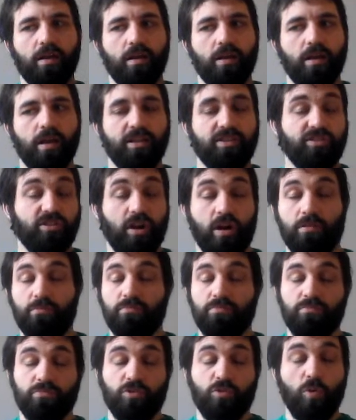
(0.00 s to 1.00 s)
It's got
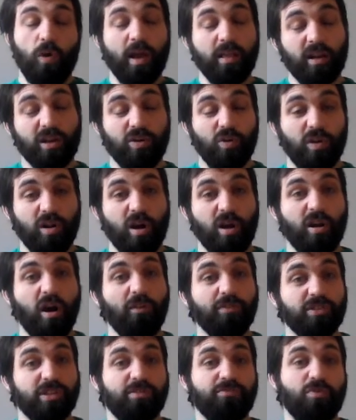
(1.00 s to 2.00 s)
quite a lot going on.
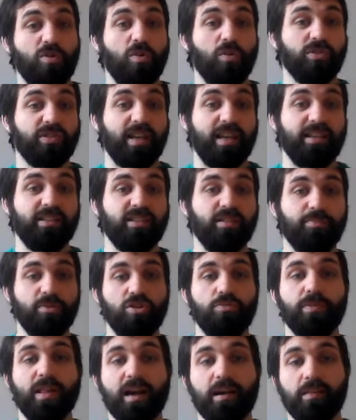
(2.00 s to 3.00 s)
Obviously, the rogues is the
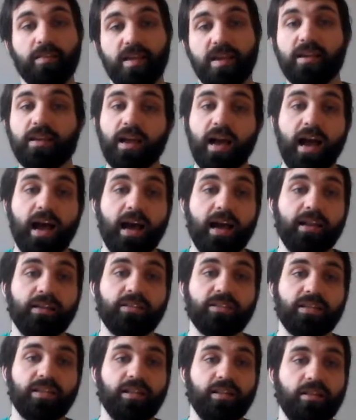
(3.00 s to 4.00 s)
blue-black thing, and
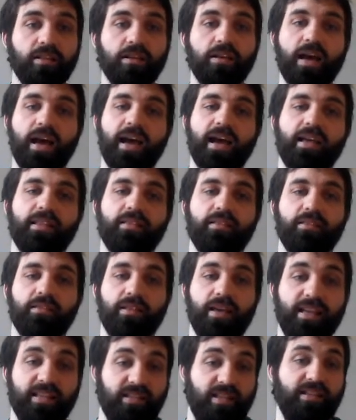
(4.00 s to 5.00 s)

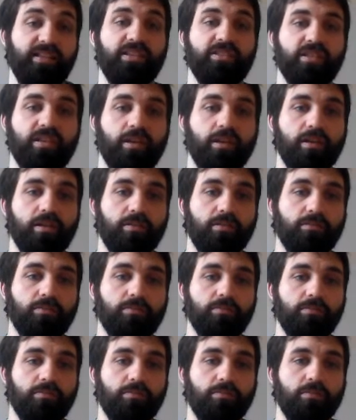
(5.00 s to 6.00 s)
this is the
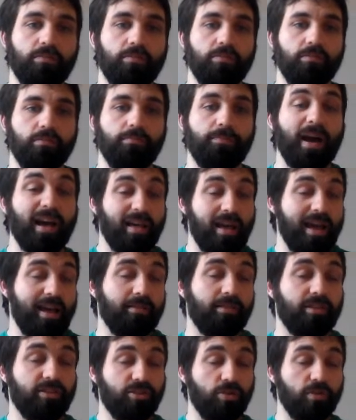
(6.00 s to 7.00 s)

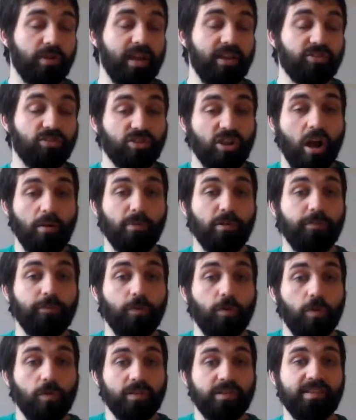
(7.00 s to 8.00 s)
showcase uncommon
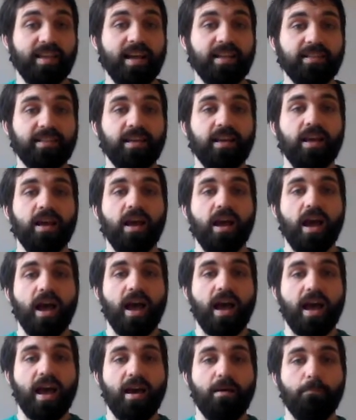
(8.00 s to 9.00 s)
for the set.
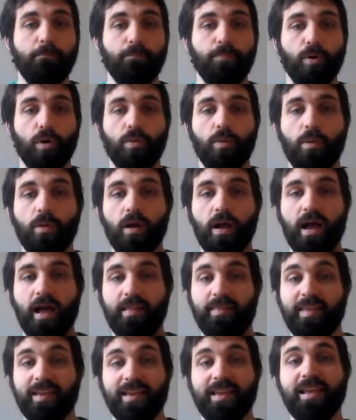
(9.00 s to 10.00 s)
But I
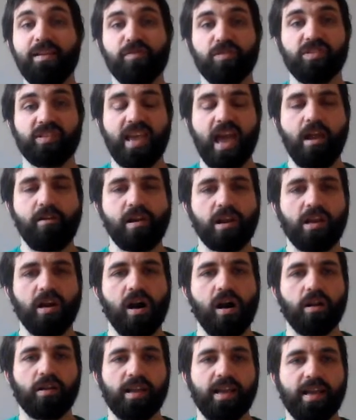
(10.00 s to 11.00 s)
think even scarier
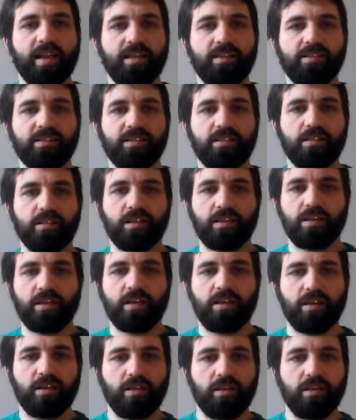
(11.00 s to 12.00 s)
card is
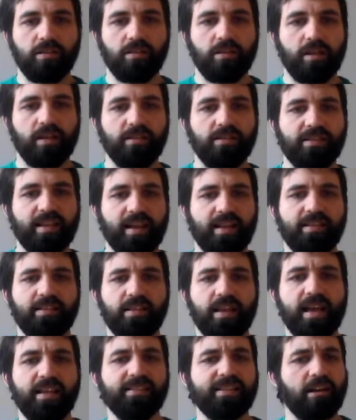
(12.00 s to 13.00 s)
the
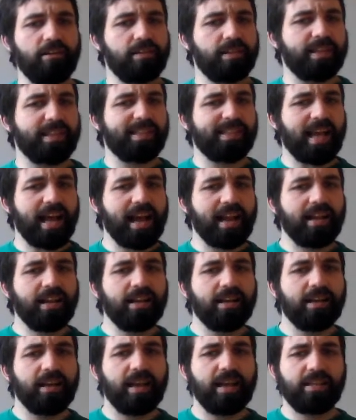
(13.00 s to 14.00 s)
Zareth San.
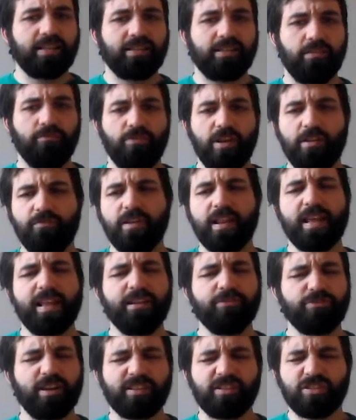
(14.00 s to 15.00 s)
It's a really, really
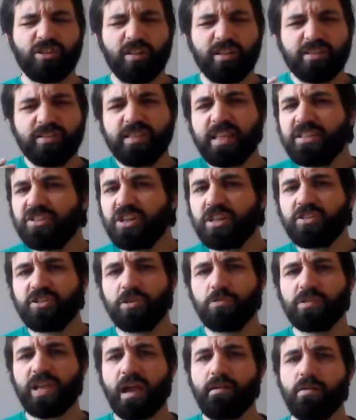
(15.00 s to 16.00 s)
interesting. It's got this
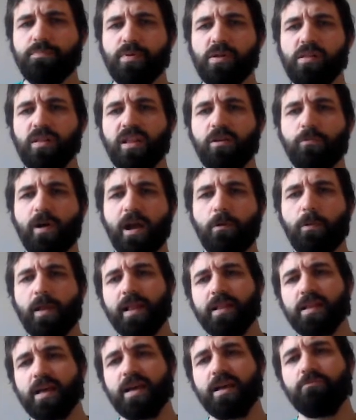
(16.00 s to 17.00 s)
ninjutsu type ability where
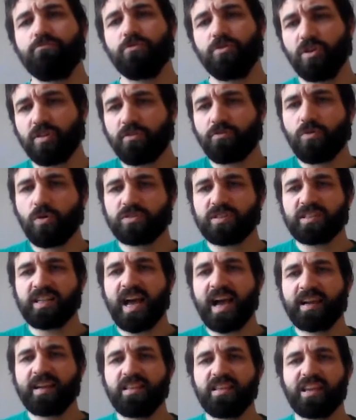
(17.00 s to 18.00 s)
when another rogue's
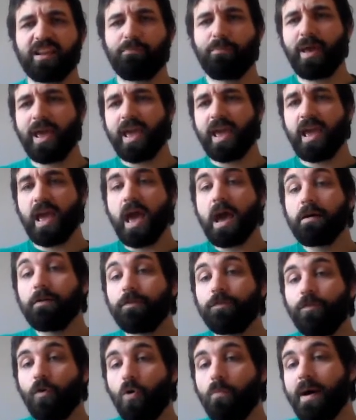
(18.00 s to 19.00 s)
attacking, you can pay
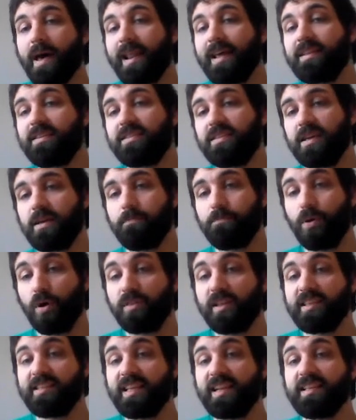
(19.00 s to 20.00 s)
4 mana to put
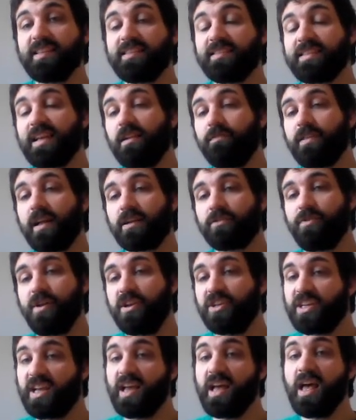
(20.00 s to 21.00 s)
this in instead of that
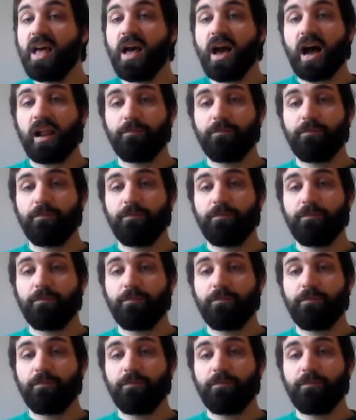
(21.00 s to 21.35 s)
creature. And